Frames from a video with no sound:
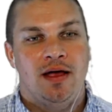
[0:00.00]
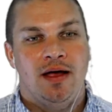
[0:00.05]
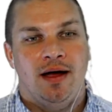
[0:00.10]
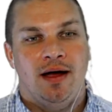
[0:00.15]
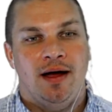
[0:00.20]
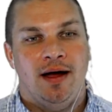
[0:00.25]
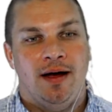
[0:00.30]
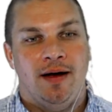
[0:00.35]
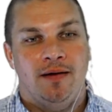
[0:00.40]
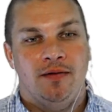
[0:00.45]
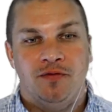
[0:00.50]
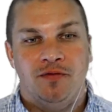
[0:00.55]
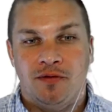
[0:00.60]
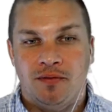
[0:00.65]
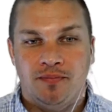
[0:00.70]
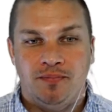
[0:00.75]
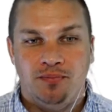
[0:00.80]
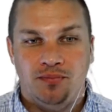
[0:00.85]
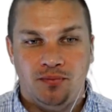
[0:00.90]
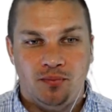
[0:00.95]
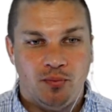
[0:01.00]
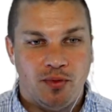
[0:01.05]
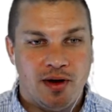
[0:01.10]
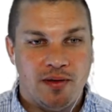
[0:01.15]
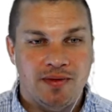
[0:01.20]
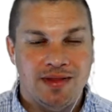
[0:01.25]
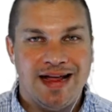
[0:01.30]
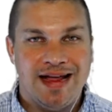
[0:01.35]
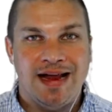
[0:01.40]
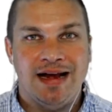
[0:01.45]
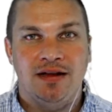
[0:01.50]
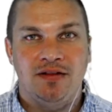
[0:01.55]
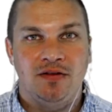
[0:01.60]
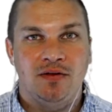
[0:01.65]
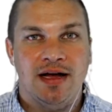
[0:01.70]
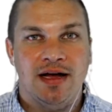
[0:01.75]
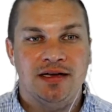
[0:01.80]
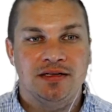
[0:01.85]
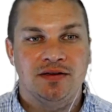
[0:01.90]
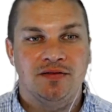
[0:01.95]
From probably the end of
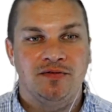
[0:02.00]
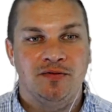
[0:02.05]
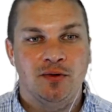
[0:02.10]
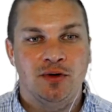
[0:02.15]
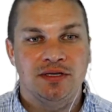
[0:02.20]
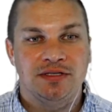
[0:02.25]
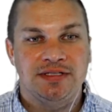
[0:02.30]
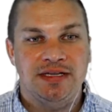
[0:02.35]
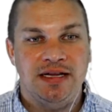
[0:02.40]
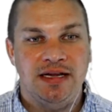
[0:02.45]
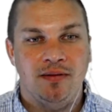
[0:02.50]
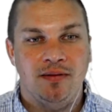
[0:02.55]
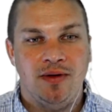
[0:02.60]
2014,